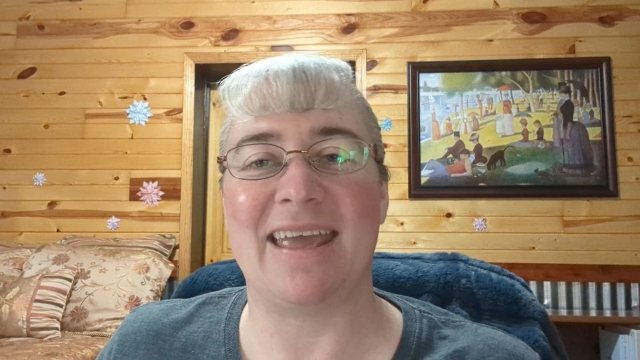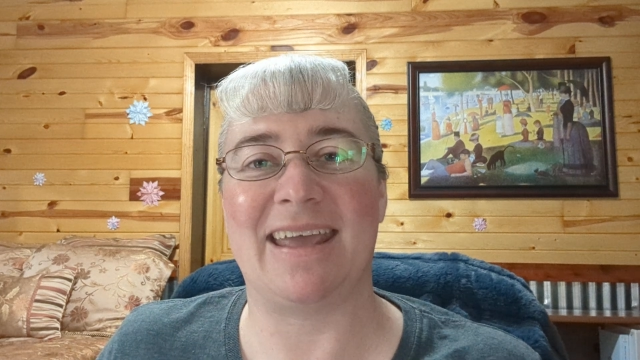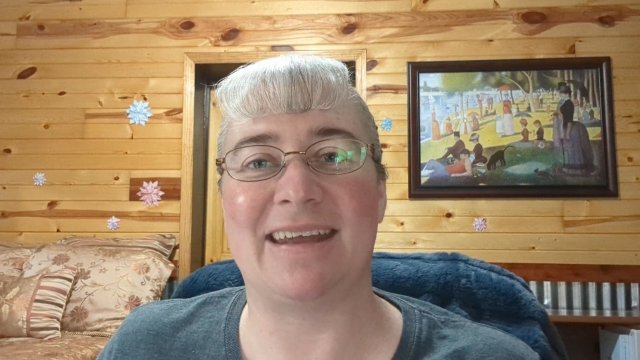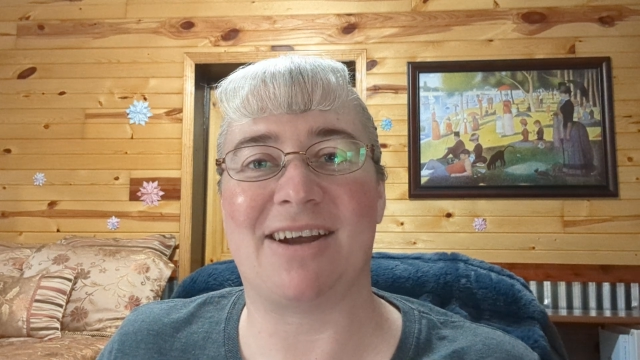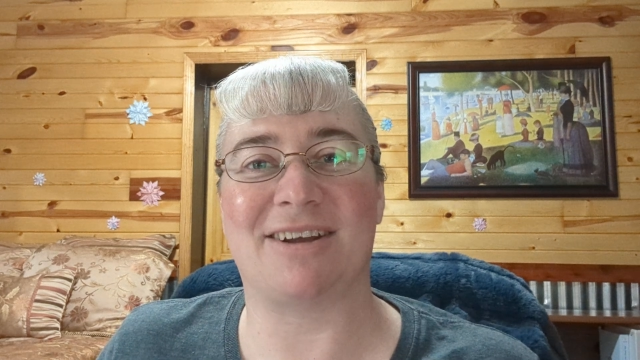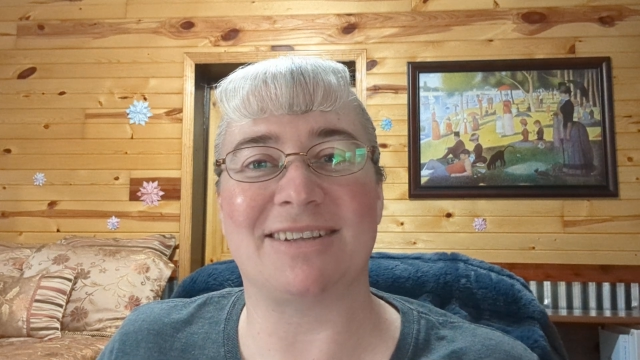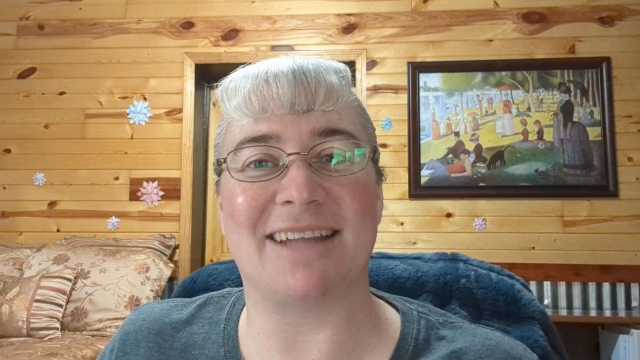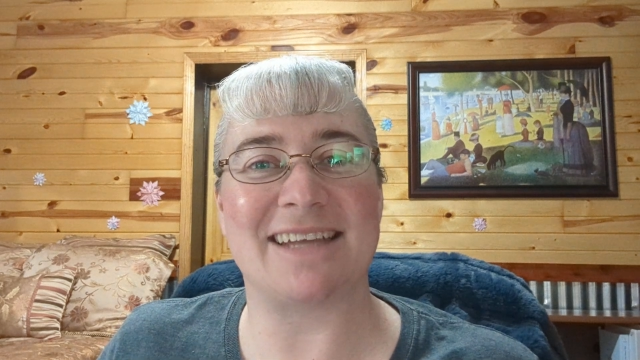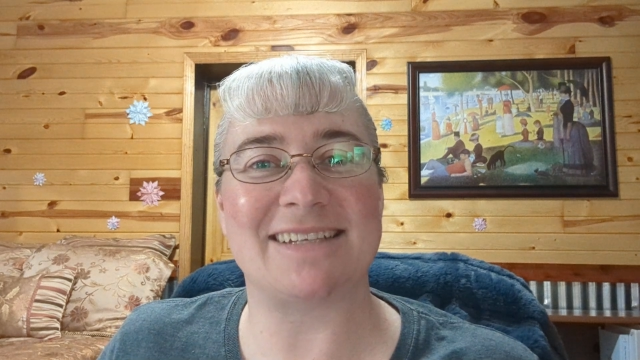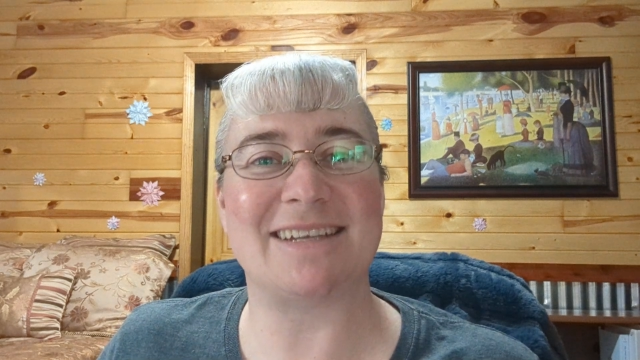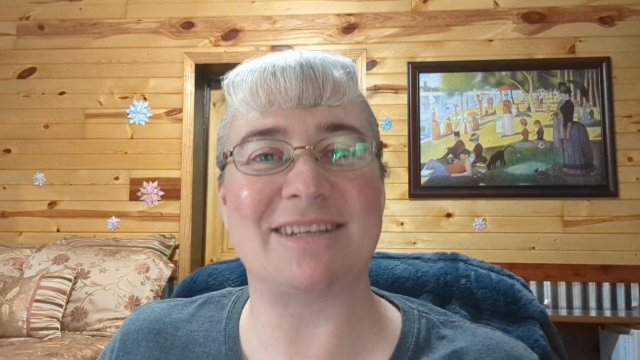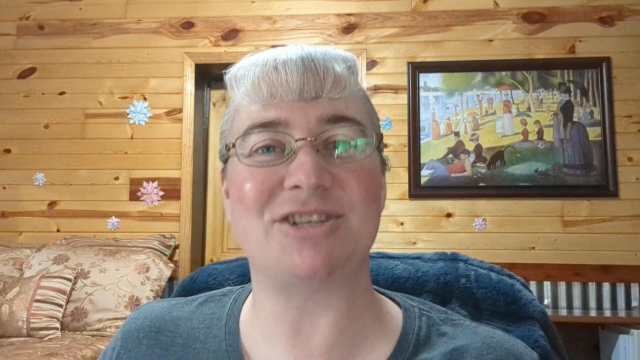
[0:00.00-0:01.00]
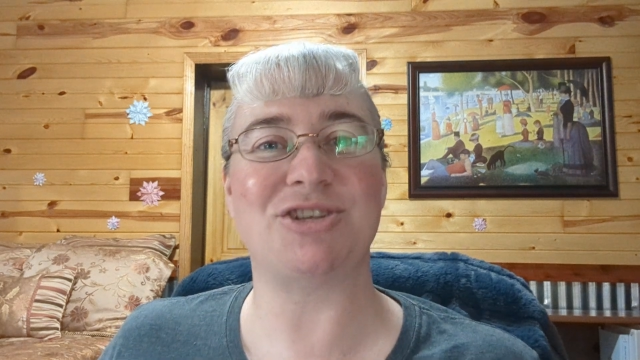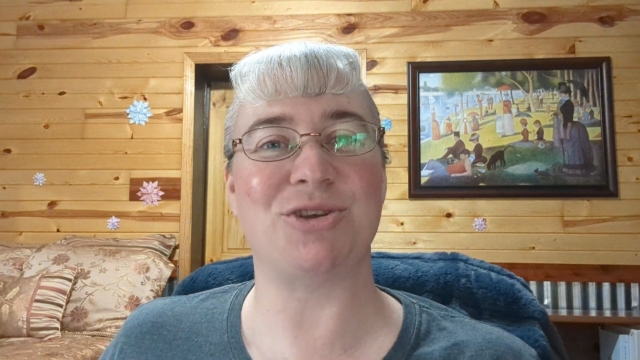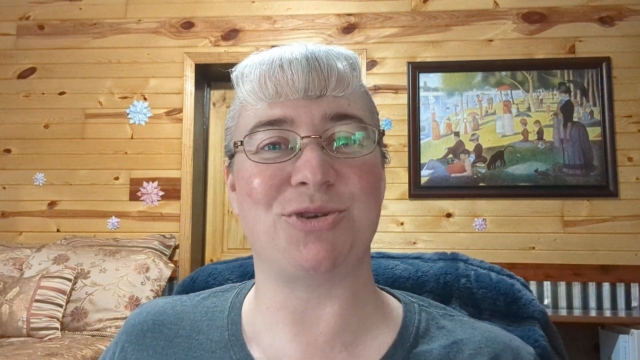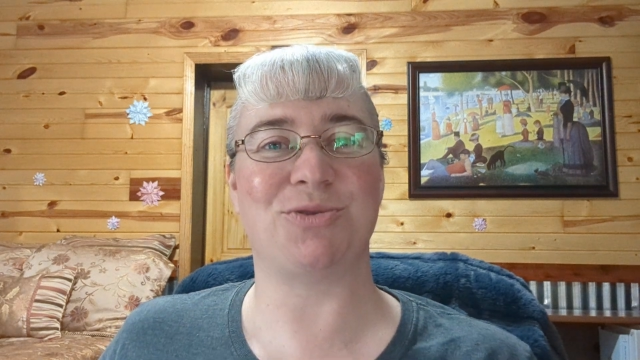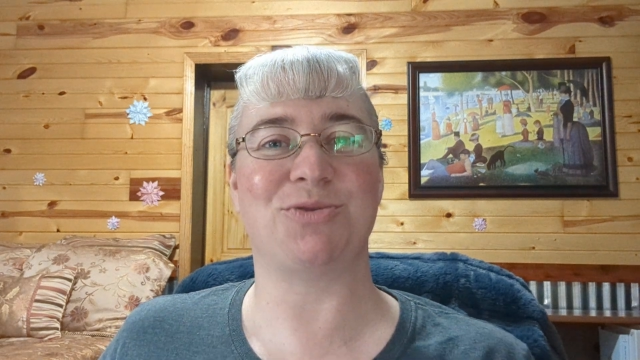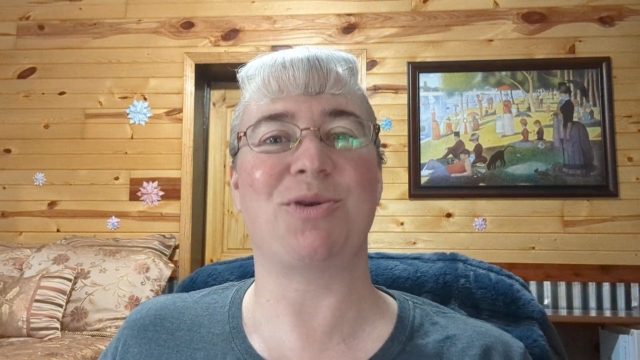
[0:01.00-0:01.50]
in our lesson,
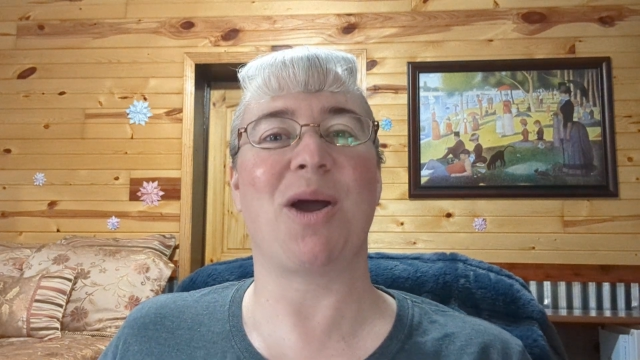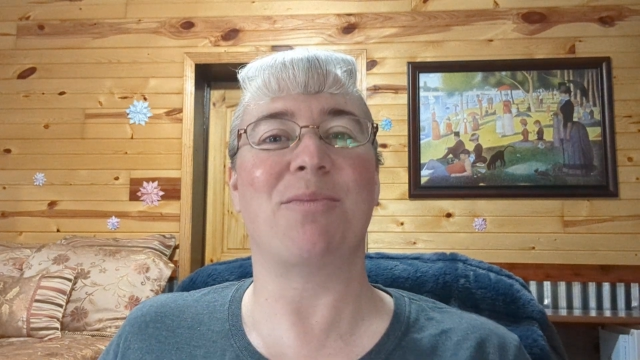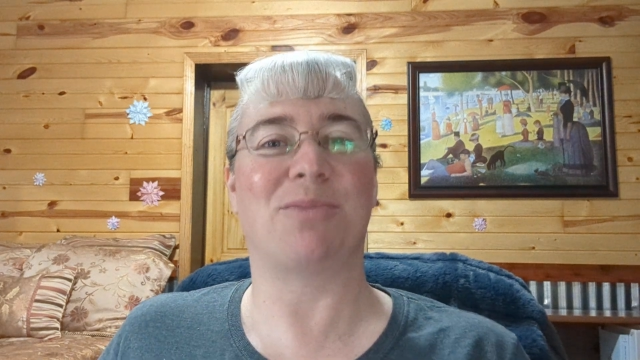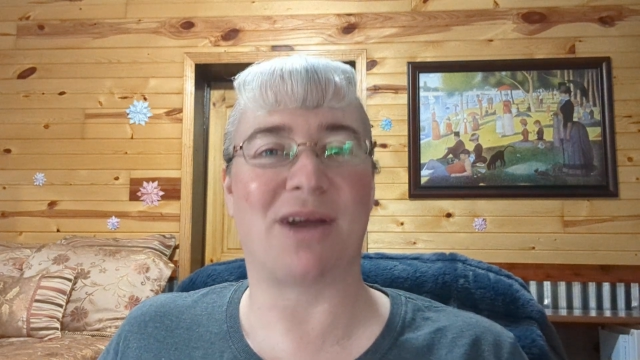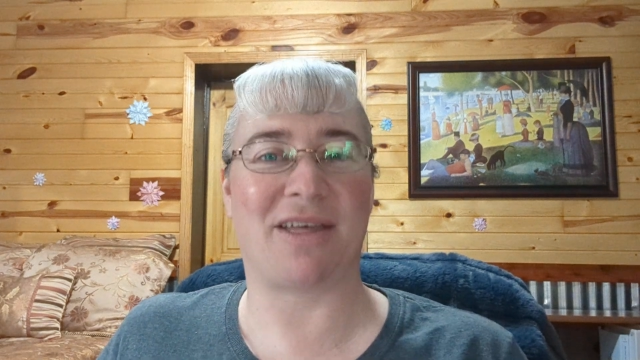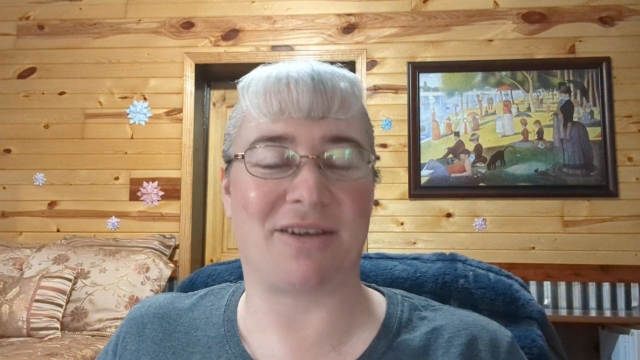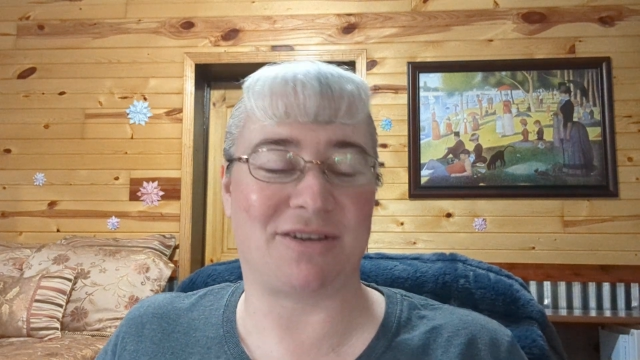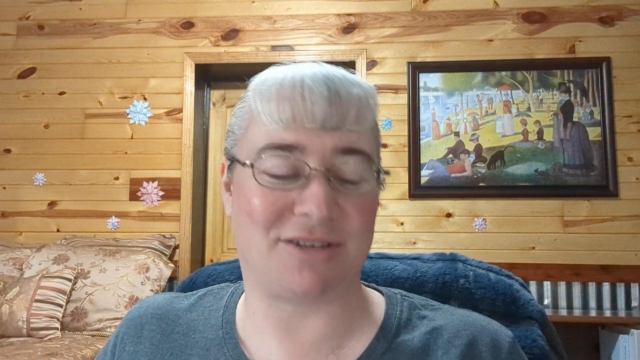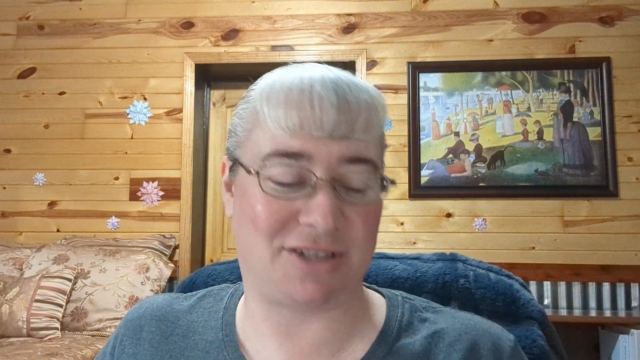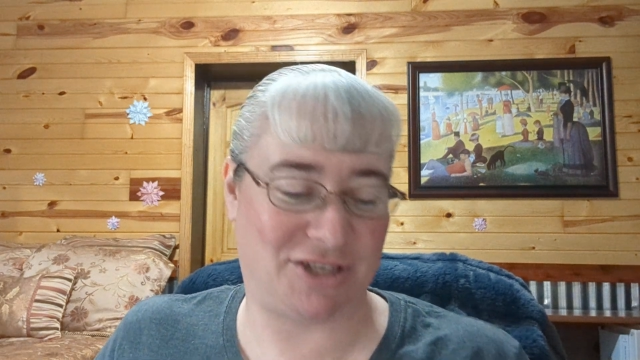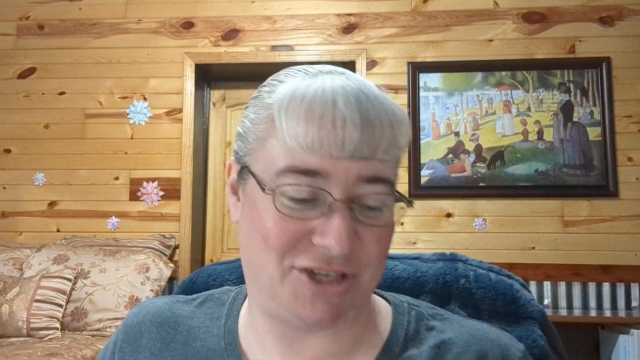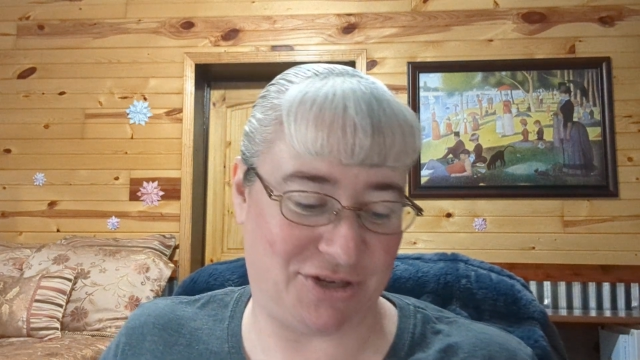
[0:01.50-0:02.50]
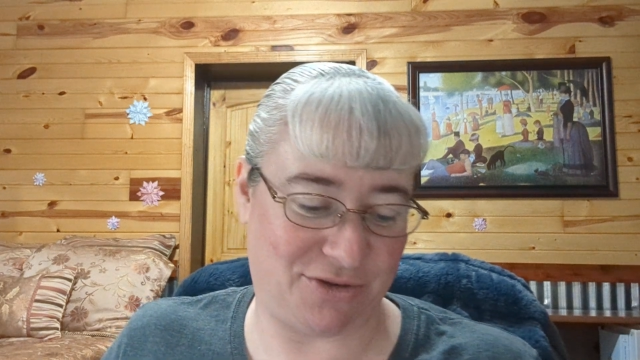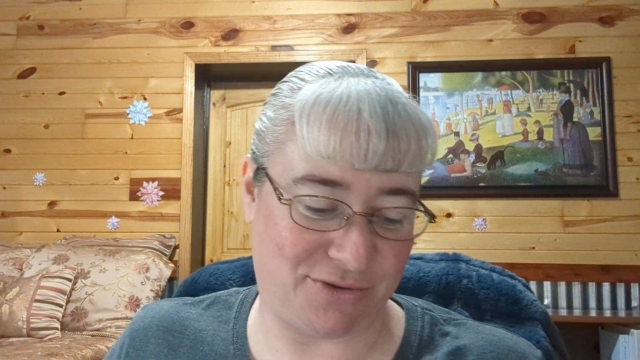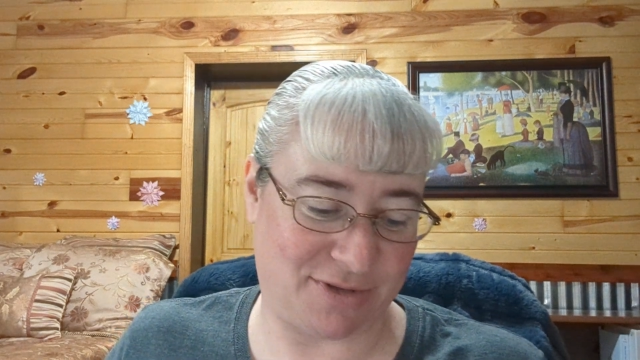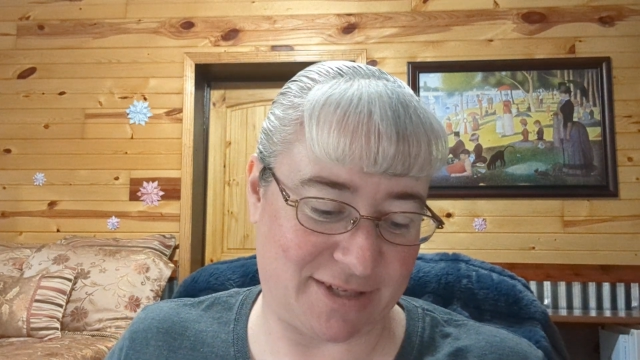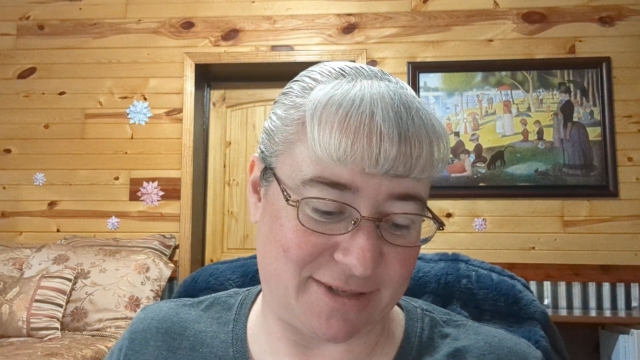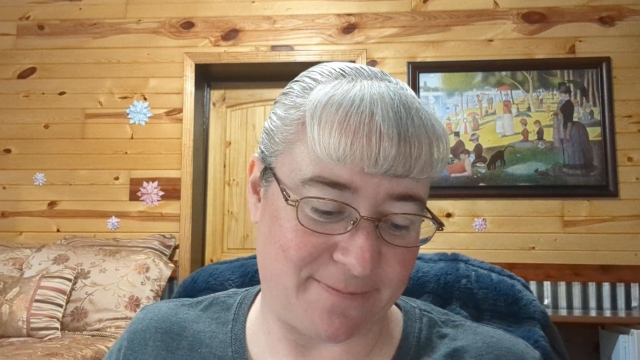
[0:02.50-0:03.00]
Two Brothers
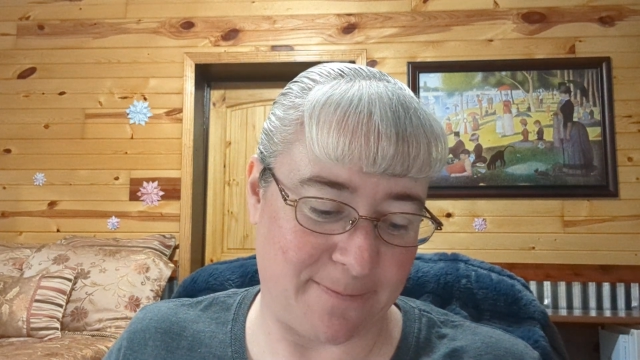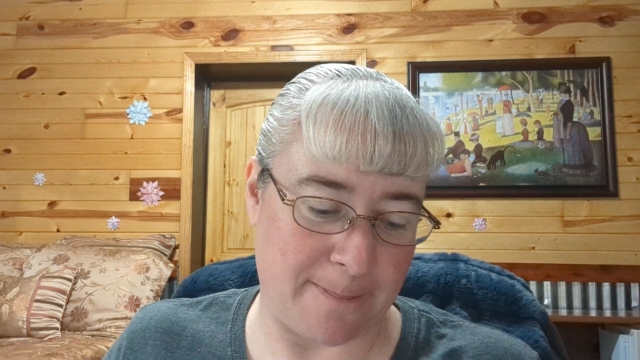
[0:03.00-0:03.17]
Choose.